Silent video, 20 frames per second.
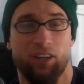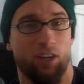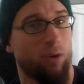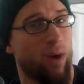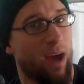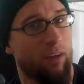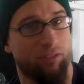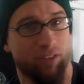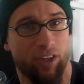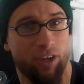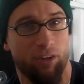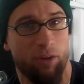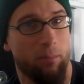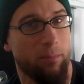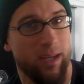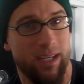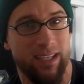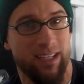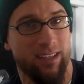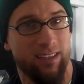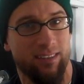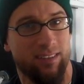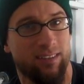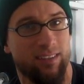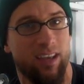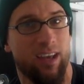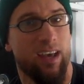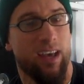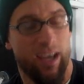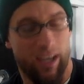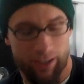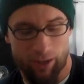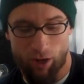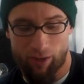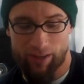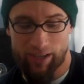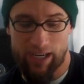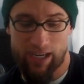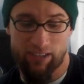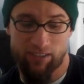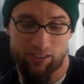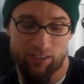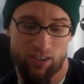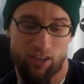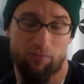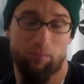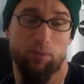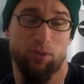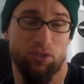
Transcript: You don't have to go to meetings and all that kind of stuff,